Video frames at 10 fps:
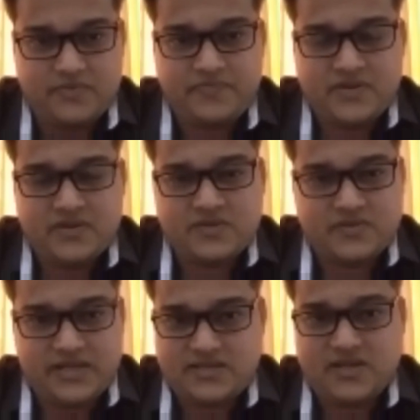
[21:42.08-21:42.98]
So
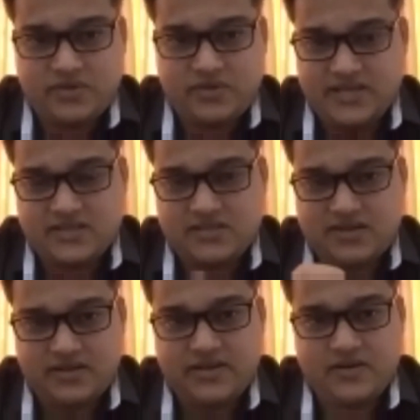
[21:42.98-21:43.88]
that's how the cases
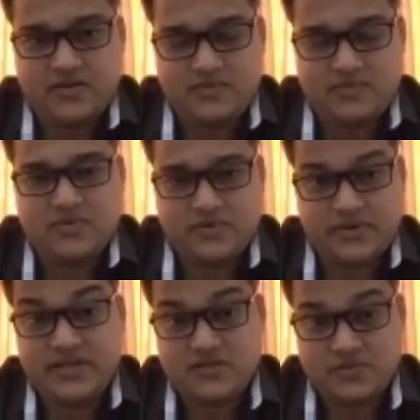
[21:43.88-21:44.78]
come to
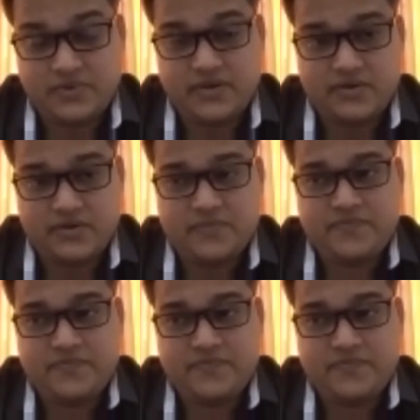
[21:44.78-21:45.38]
reach Supreme Court.